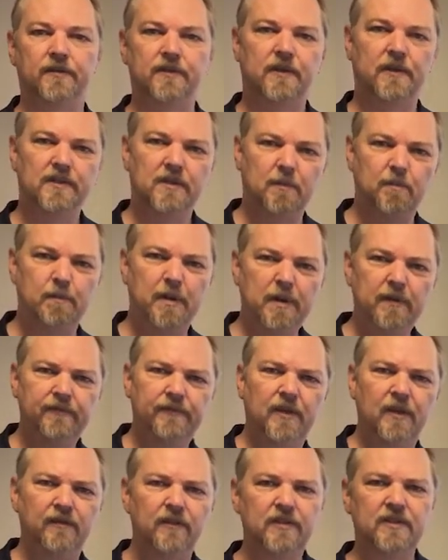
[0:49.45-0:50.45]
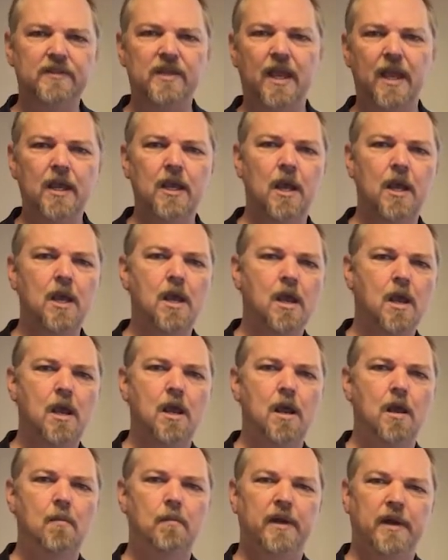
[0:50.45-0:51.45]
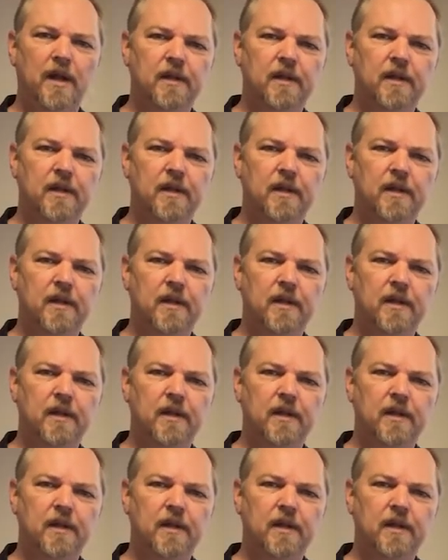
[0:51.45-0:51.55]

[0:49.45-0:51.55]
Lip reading: So it's a bit of give and take, but